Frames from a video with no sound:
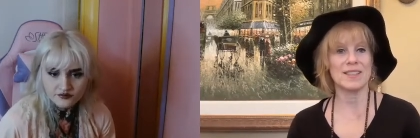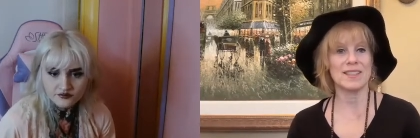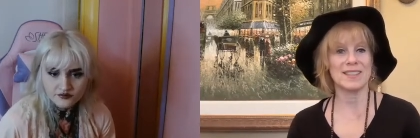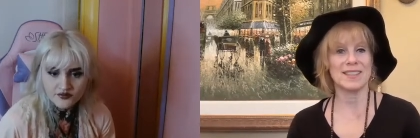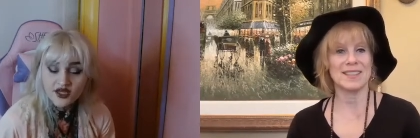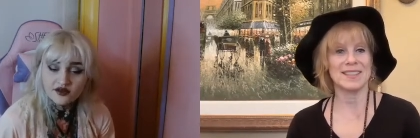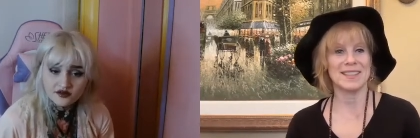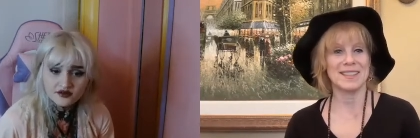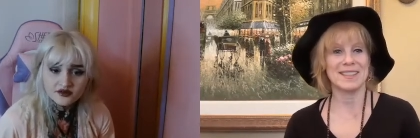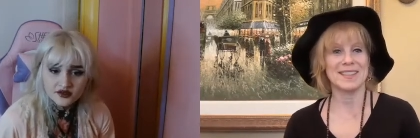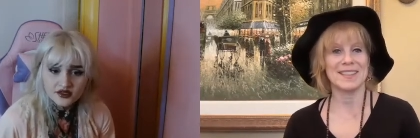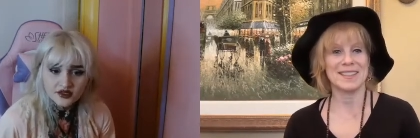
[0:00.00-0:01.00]
Speaker 1: Yes.
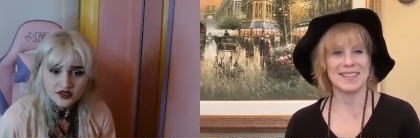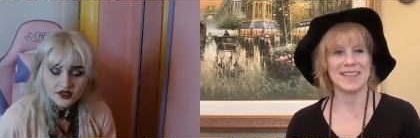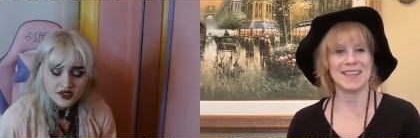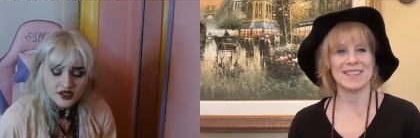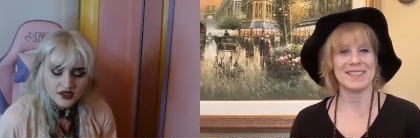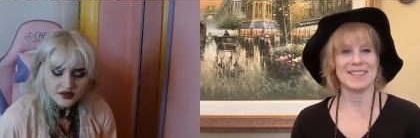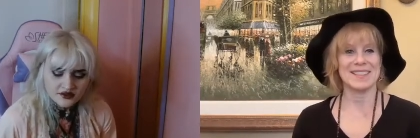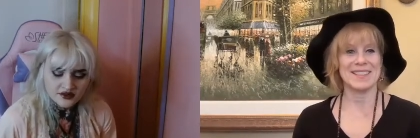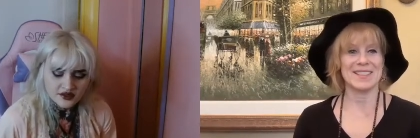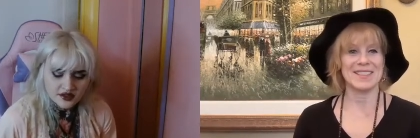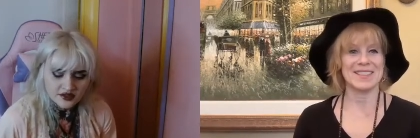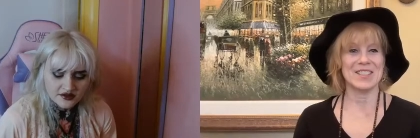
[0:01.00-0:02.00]
Yeah. That,
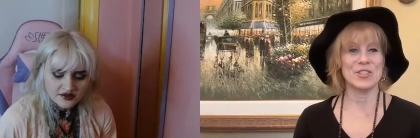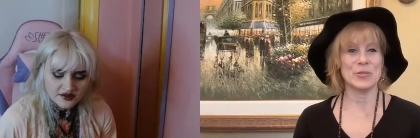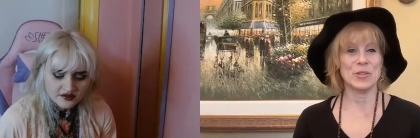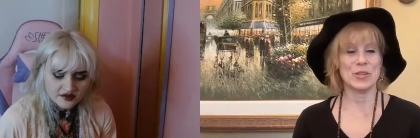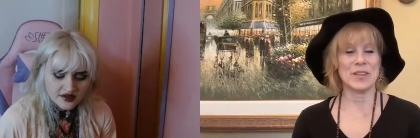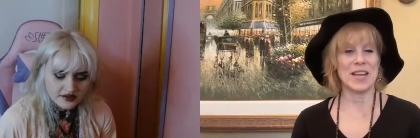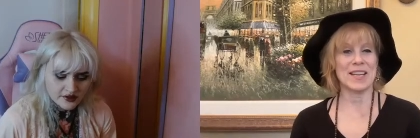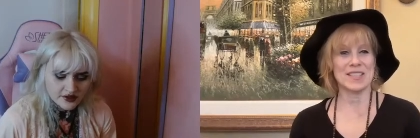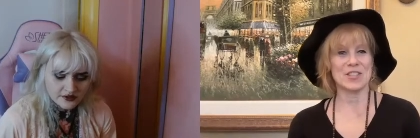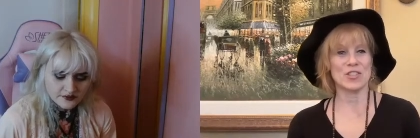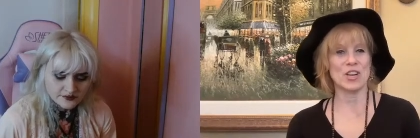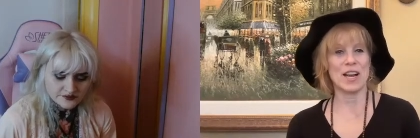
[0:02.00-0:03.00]
yeah. learn that tarot. as
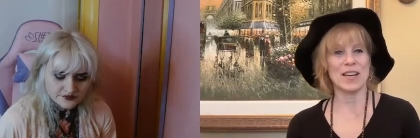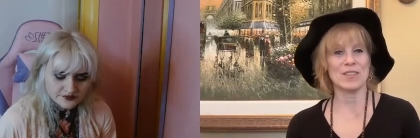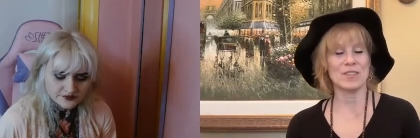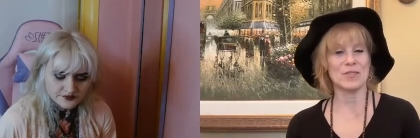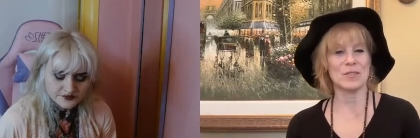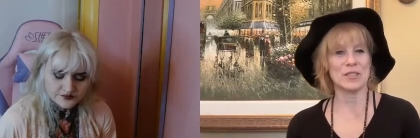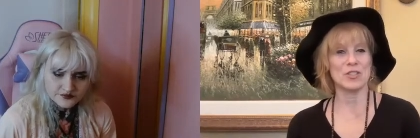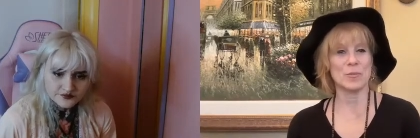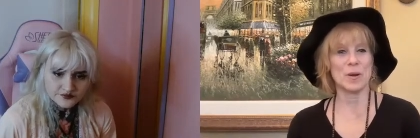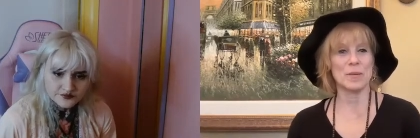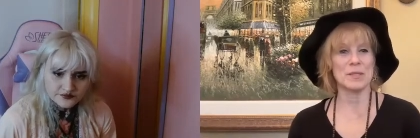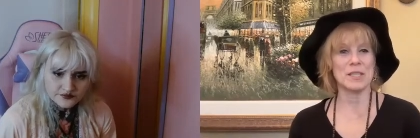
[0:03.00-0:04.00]
a child? Did your
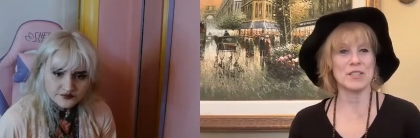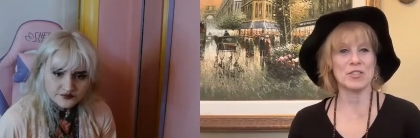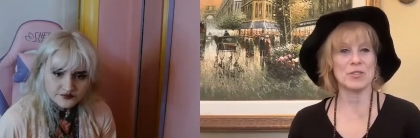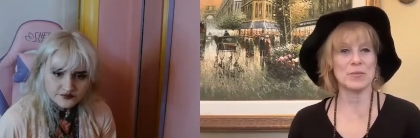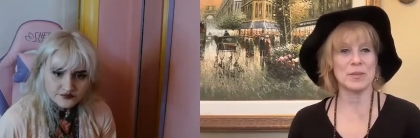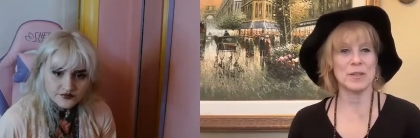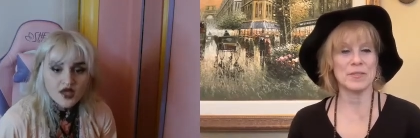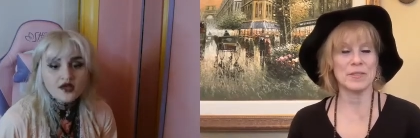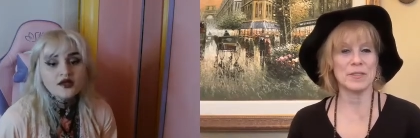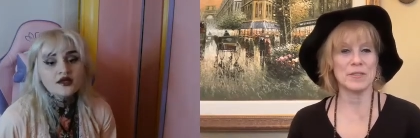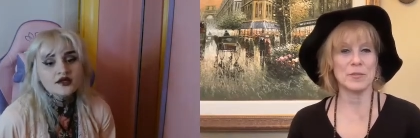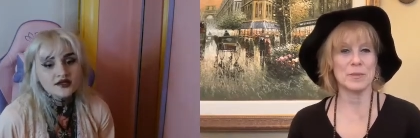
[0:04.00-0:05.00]
mom teach you? Have
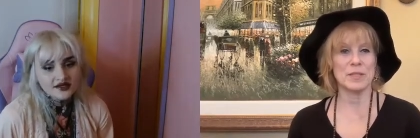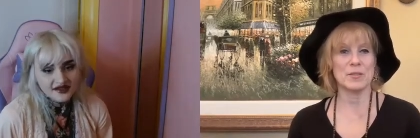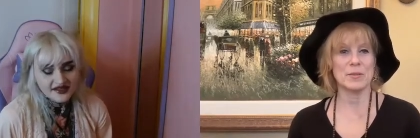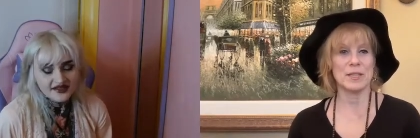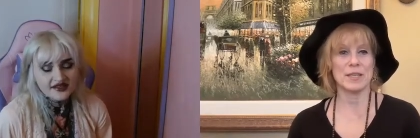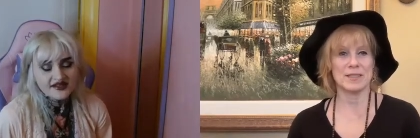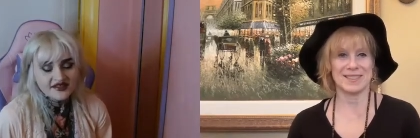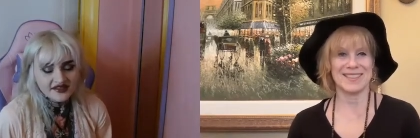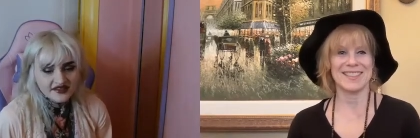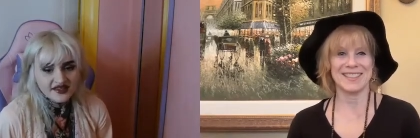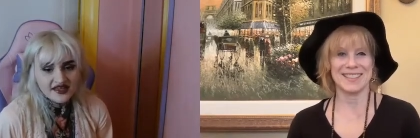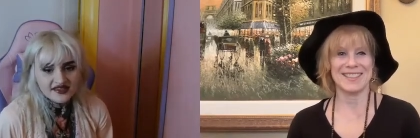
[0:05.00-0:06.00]
Have you been doing that?
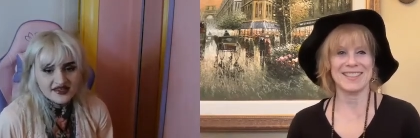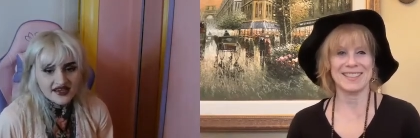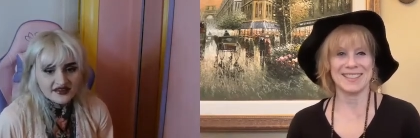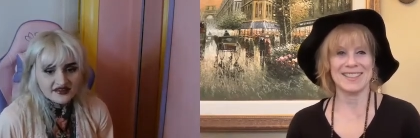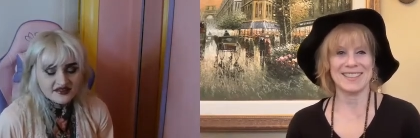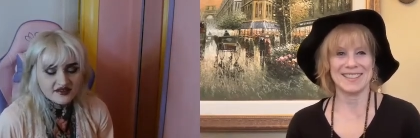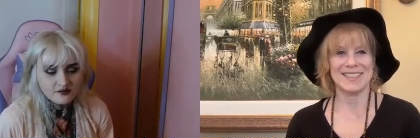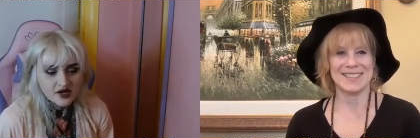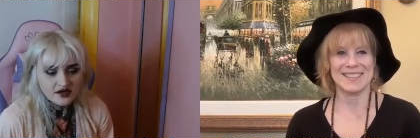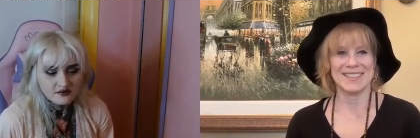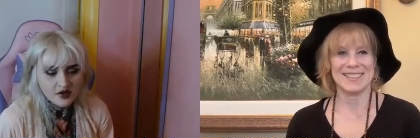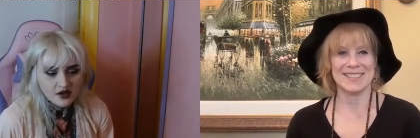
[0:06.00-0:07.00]
Speaker 2: Yes,
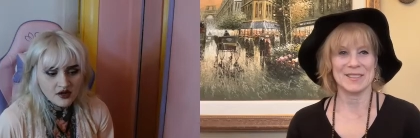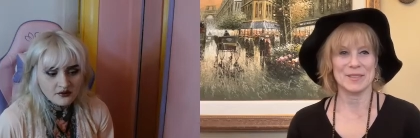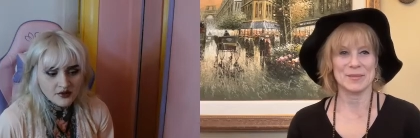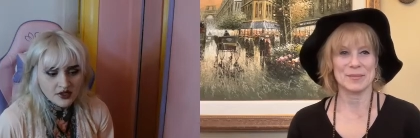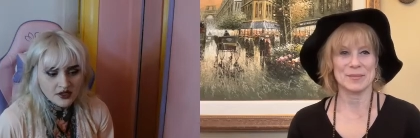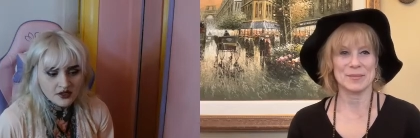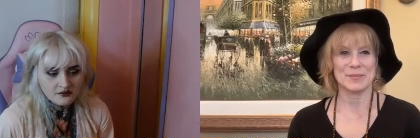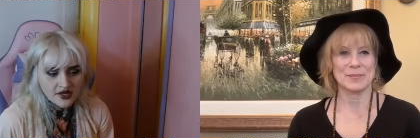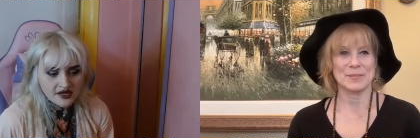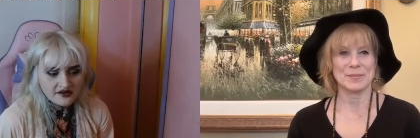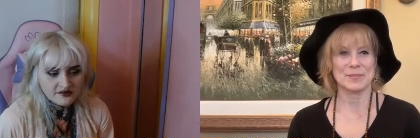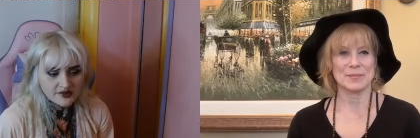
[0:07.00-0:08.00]
my mom um,
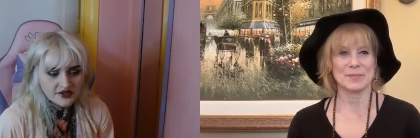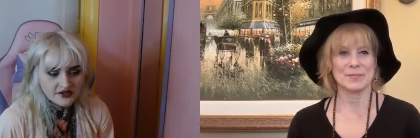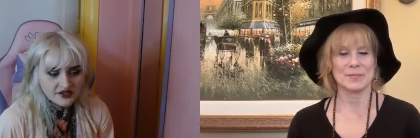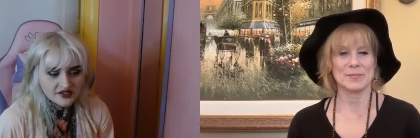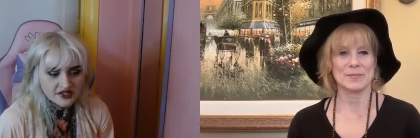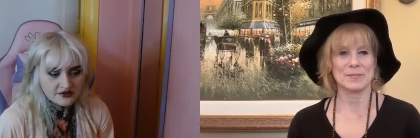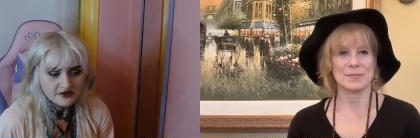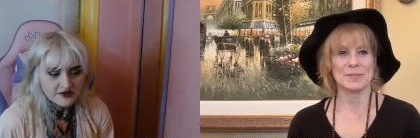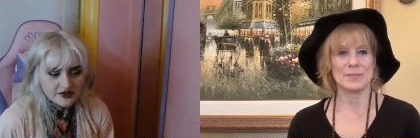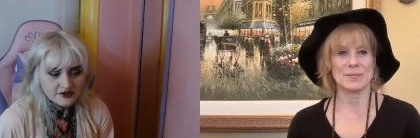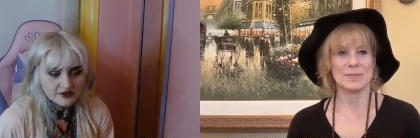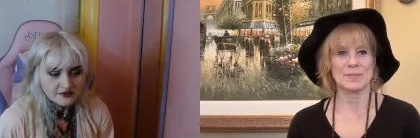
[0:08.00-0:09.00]
has been a tarot
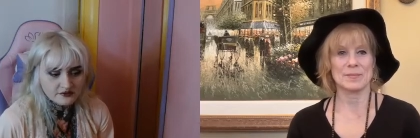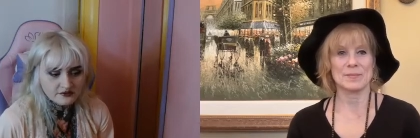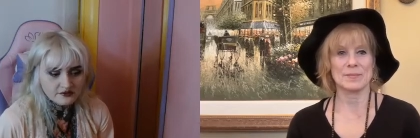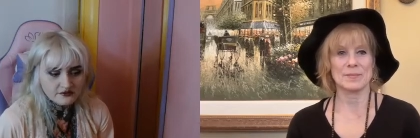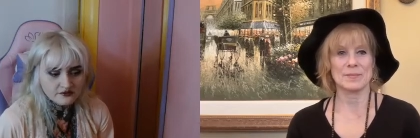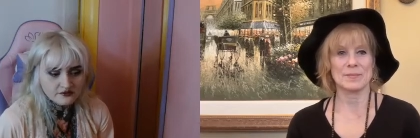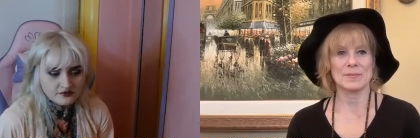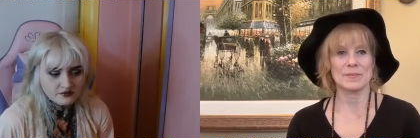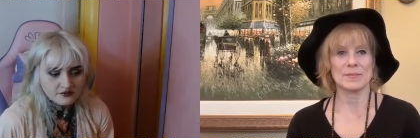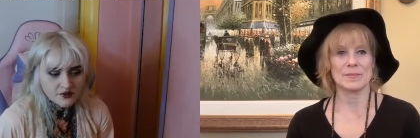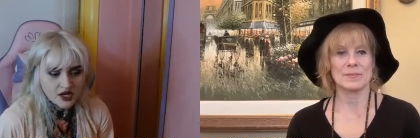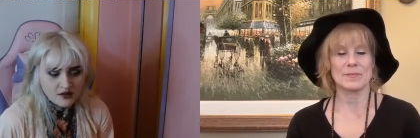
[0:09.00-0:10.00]
reader
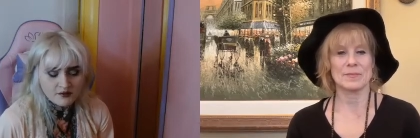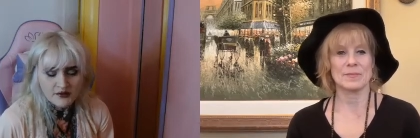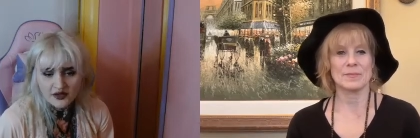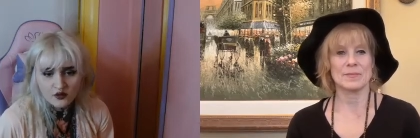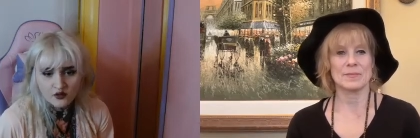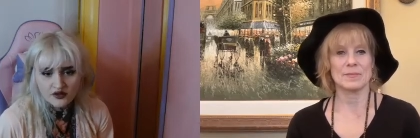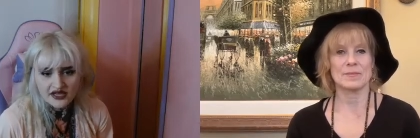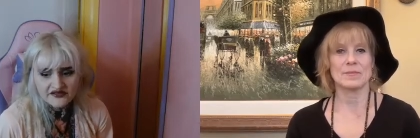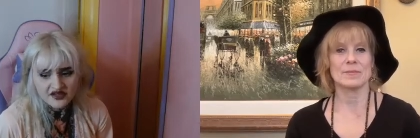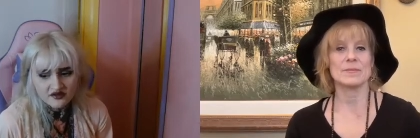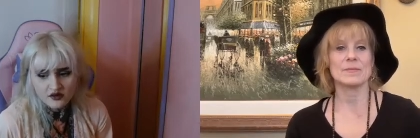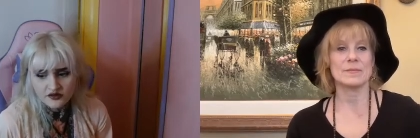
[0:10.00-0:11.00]
uh, my whole life.
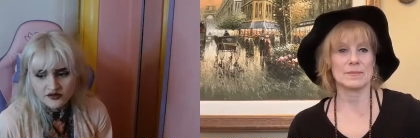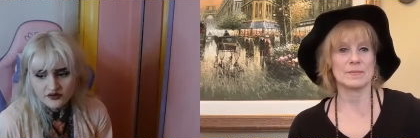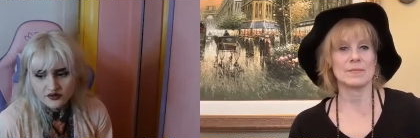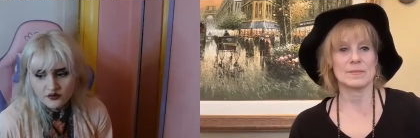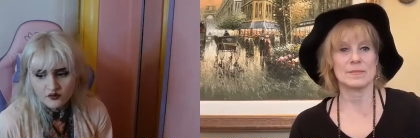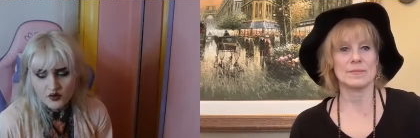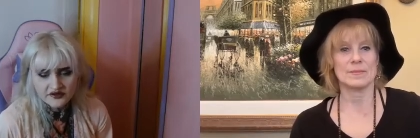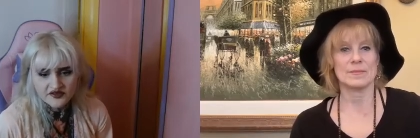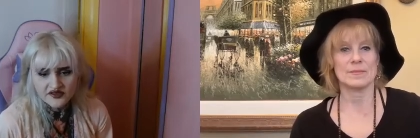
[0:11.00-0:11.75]
That's also one of the